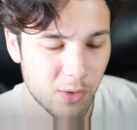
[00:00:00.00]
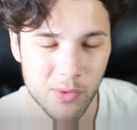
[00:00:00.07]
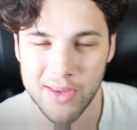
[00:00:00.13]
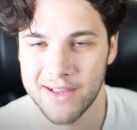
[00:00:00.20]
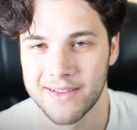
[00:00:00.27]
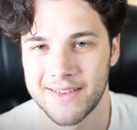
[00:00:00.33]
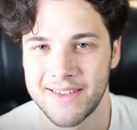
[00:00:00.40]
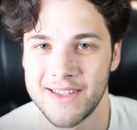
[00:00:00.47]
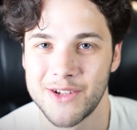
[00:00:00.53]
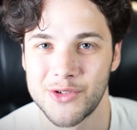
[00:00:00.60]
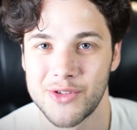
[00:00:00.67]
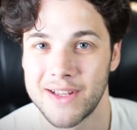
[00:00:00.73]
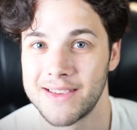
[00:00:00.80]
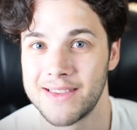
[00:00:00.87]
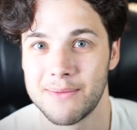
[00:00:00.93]
So yes, here
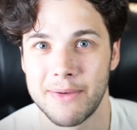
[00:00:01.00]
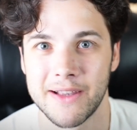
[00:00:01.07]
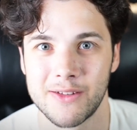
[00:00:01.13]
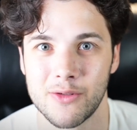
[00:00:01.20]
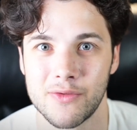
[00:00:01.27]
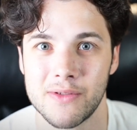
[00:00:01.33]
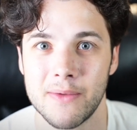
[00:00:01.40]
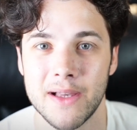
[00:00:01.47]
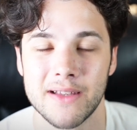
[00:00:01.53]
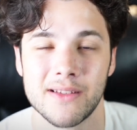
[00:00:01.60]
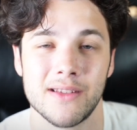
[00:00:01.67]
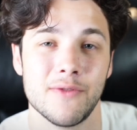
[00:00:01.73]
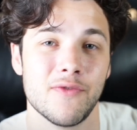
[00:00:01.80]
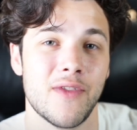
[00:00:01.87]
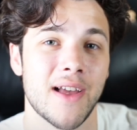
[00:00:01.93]
you get the best of the best,
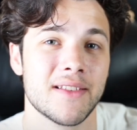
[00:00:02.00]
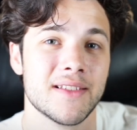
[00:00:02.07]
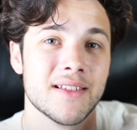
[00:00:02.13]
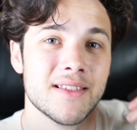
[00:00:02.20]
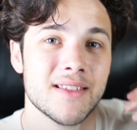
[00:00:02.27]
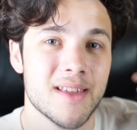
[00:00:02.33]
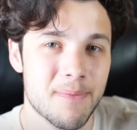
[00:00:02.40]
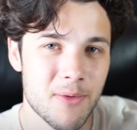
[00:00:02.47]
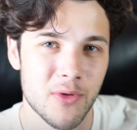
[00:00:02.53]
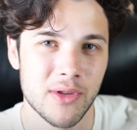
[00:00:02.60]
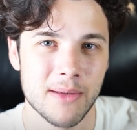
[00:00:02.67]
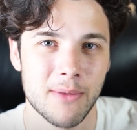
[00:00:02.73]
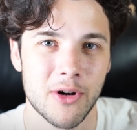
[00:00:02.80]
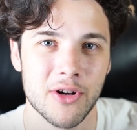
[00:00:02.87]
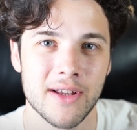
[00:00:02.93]
the fastest CPU in the
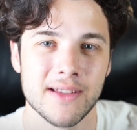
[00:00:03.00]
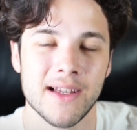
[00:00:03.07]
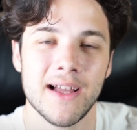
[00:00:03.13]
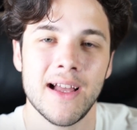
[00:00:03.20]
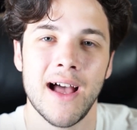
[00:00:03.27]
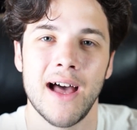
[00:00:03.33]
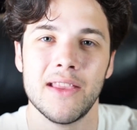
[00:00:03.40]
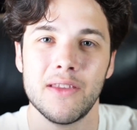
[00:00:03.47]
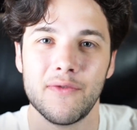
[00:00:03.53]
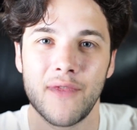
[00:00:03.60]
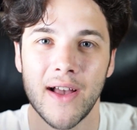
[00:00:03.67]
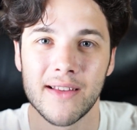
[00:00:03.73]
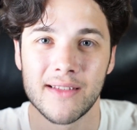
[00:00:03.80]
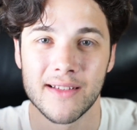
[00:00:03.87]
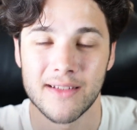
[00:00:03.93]
market and the
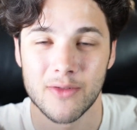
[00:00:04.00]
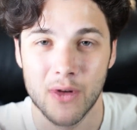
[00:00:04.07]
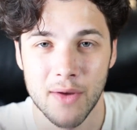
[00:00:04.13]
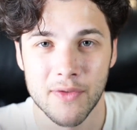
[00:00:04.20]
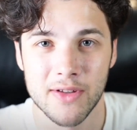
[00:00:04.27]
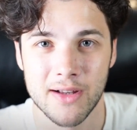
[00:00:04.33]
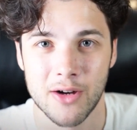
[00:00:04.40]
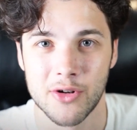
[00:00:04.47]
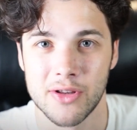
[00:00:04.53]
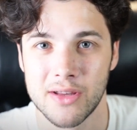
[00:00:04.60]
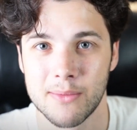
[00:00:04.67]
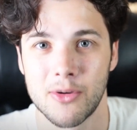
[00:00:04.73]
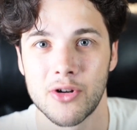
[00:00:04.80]
fastest graphics card in the